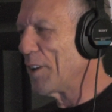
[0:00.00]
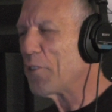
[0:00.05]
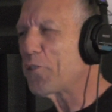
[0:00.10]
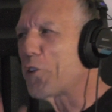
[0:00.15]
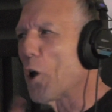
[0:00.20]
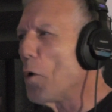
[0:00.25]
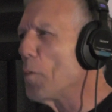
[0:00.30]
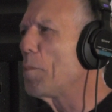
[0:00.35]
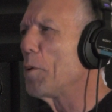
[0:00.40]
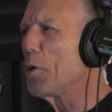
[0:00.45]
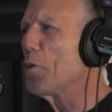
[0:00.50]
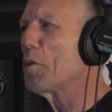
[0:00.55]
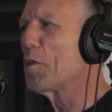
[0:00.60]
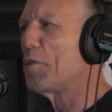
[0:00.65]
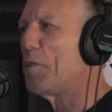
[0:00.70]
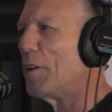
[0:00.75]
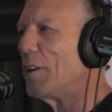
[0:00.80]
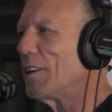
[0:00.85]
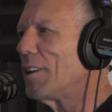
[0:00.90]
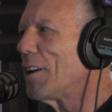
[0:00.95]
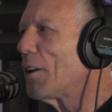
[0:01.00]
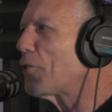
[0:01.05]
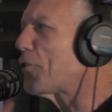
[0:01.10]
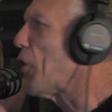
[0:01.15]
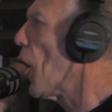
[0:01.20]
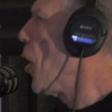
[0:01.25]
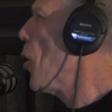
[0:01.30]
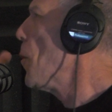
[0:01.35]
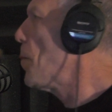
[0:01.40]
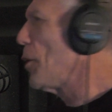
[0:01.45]
So beautiful.
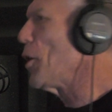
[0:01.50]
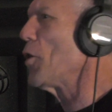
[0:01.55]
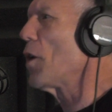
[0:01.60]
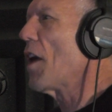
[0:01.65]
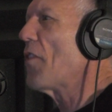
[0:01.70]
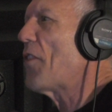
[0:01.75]
So beautiful.